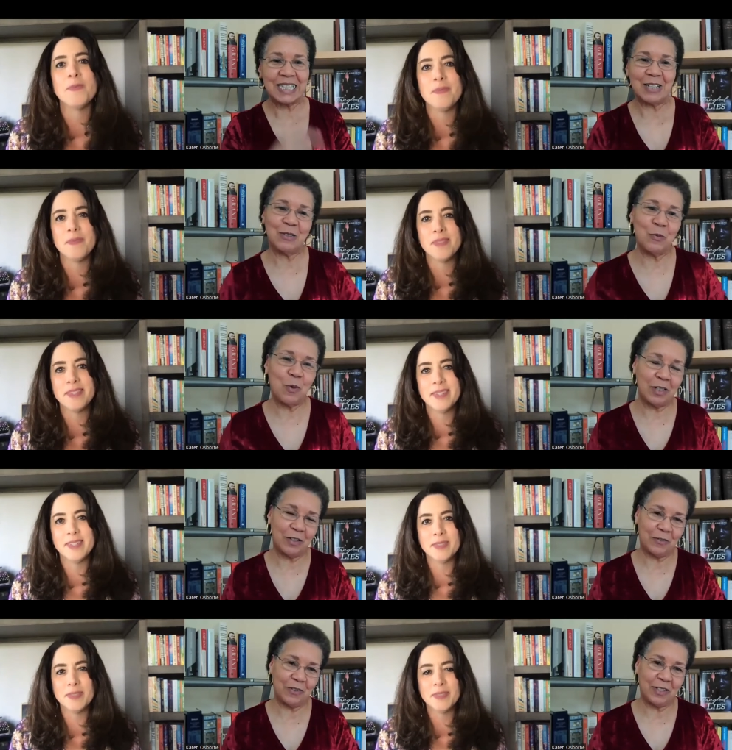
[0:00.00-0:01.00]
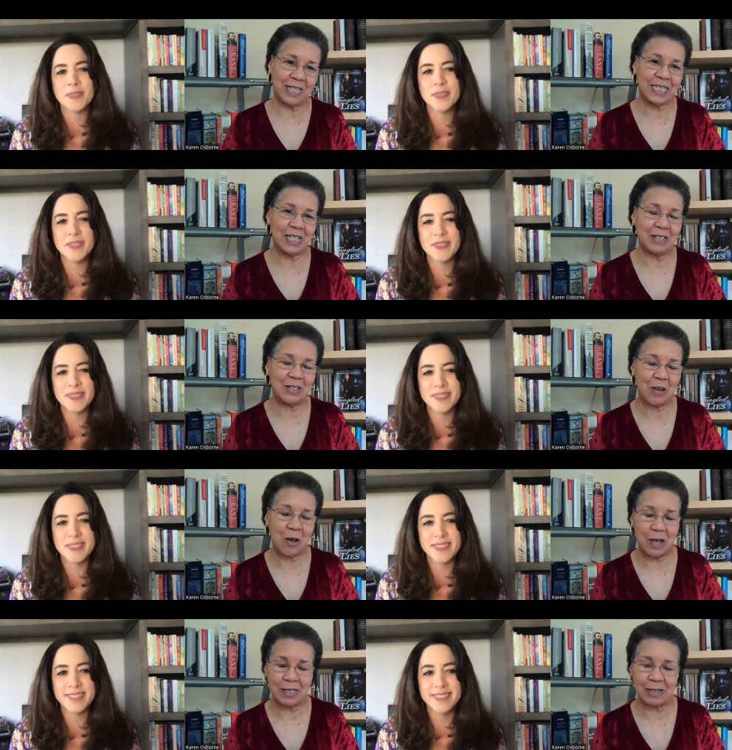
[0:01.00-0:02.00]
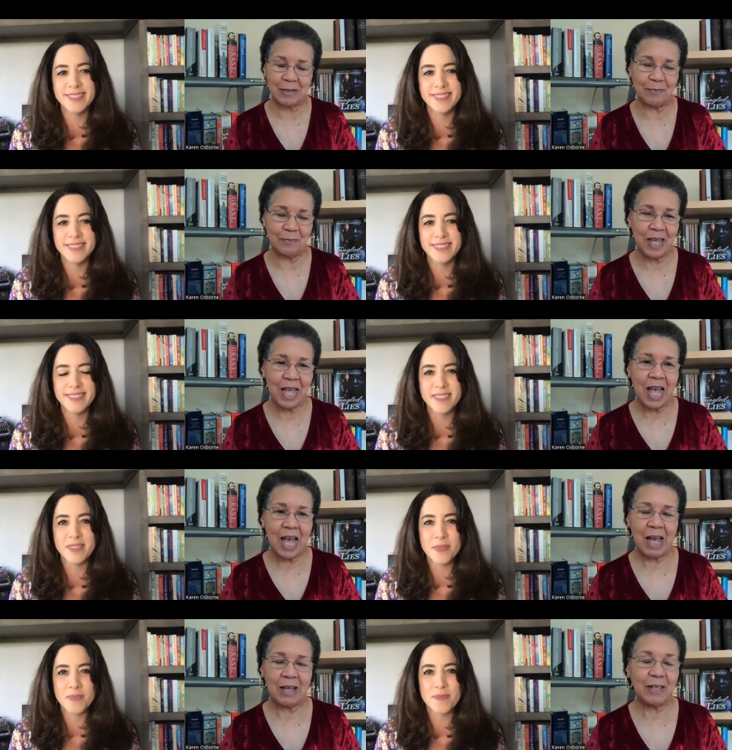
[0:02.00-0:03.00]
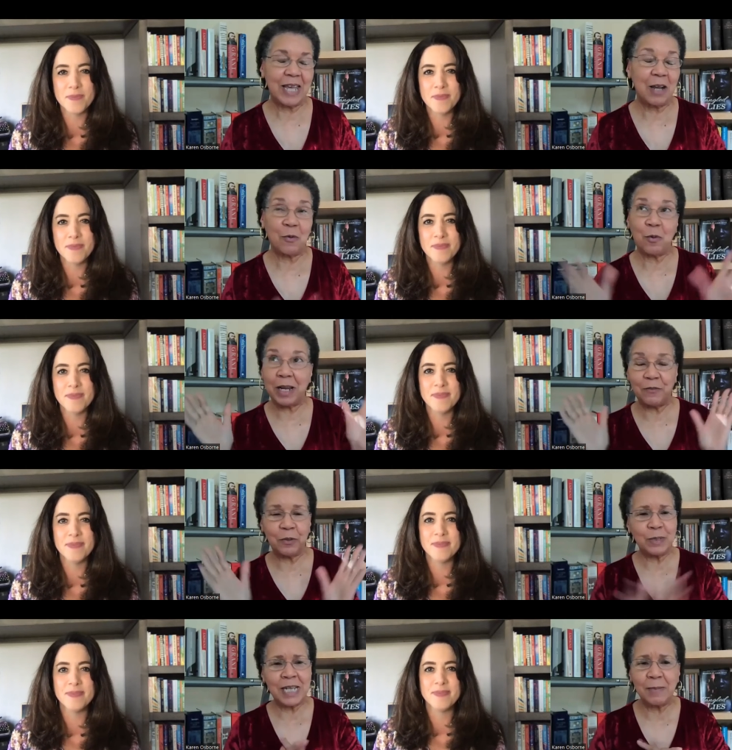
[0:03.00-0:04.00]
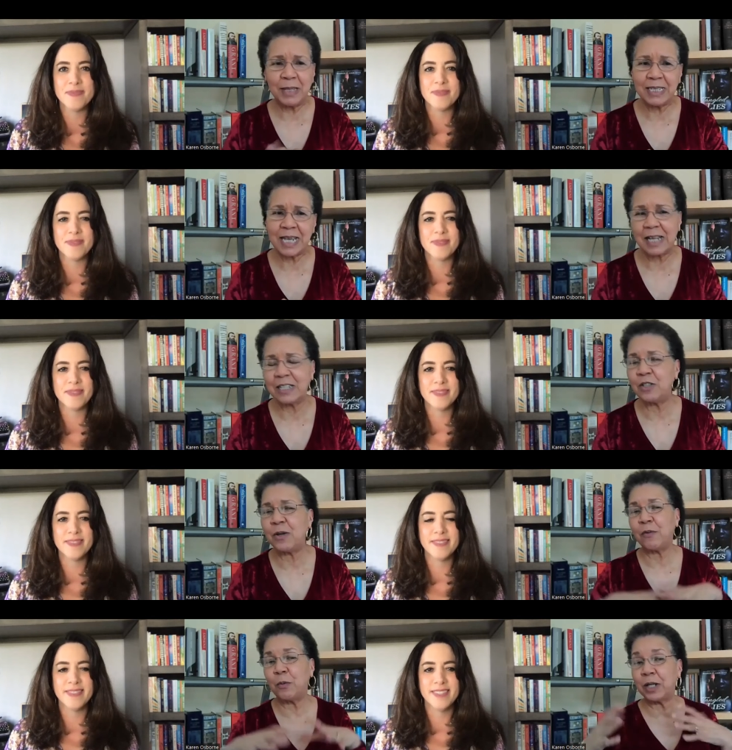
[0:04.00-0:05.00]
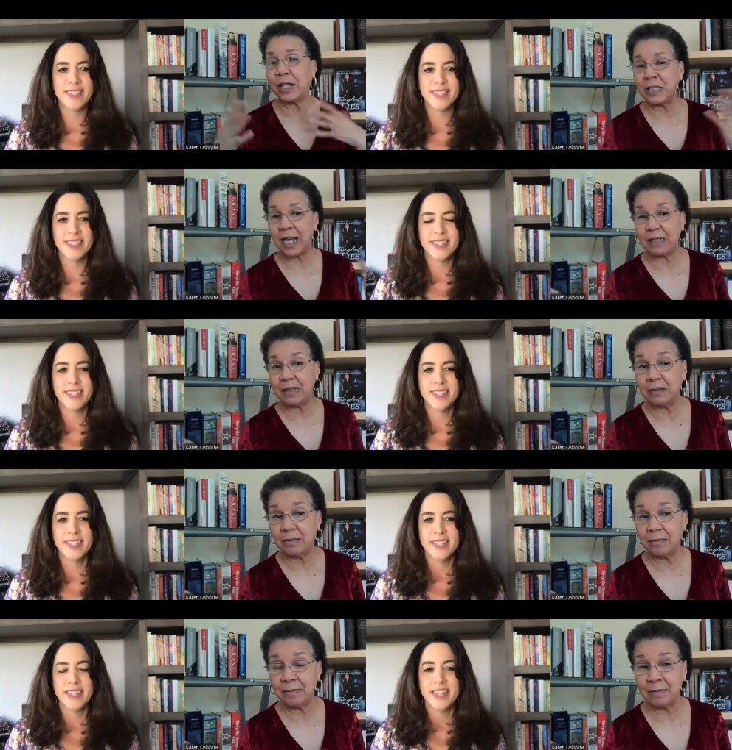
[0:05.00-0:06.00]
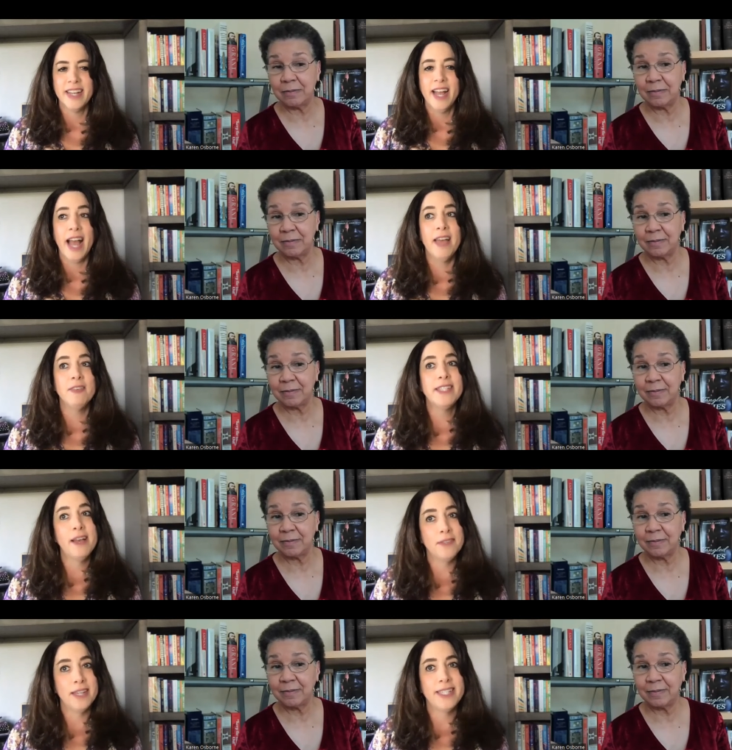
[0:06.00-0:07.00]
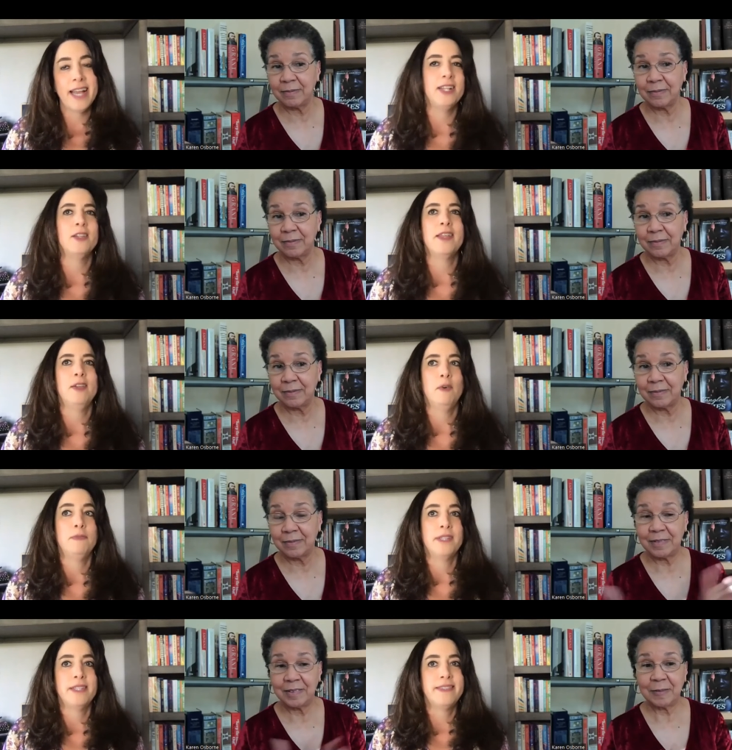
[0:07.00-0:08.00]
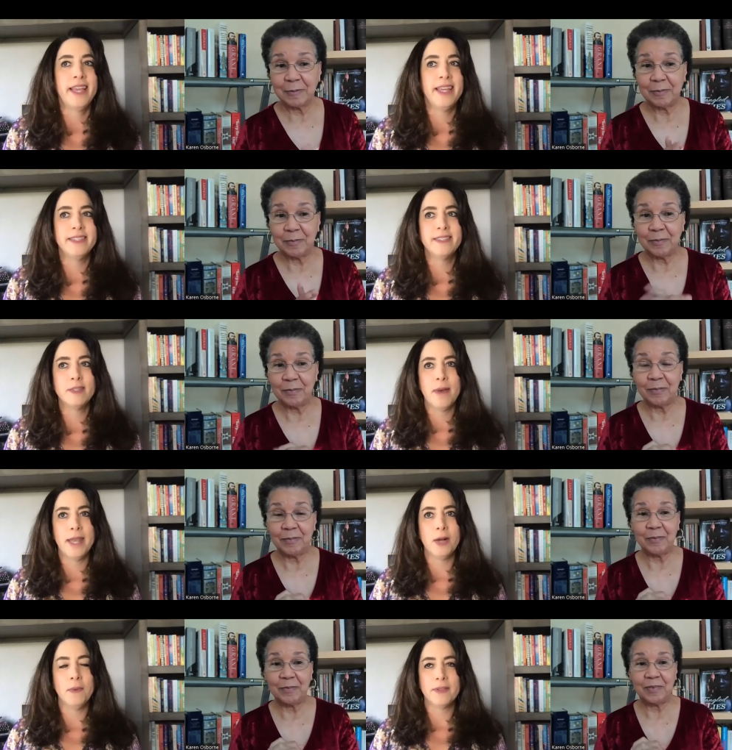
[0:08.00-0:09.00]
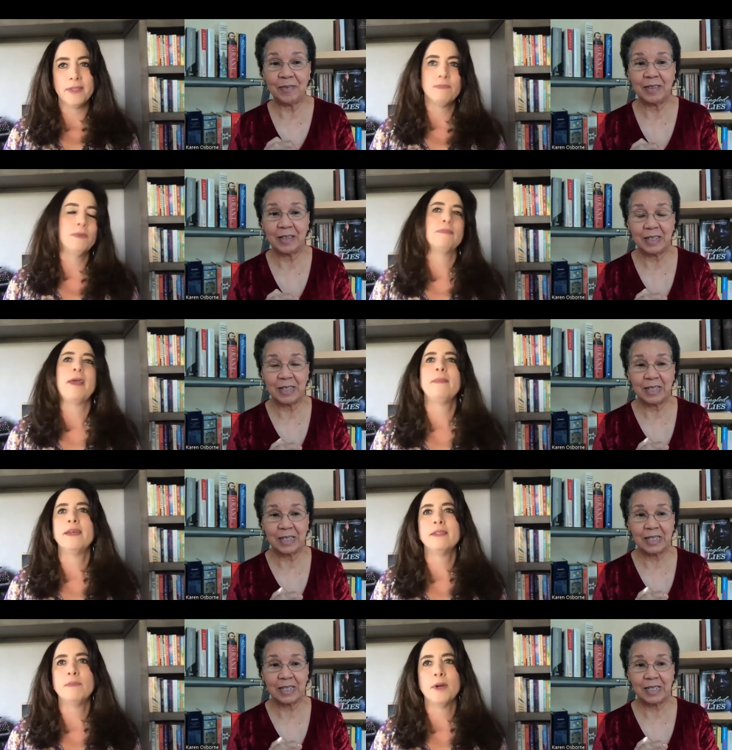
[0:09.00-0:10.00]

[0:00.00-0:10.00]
Speaker 1: That sounds wonderful. That sounds awesome. I can't wait for tell me
Speaker 2: the t- do you have a working title? I have a definite title that hopefully stays depending on where this book baby is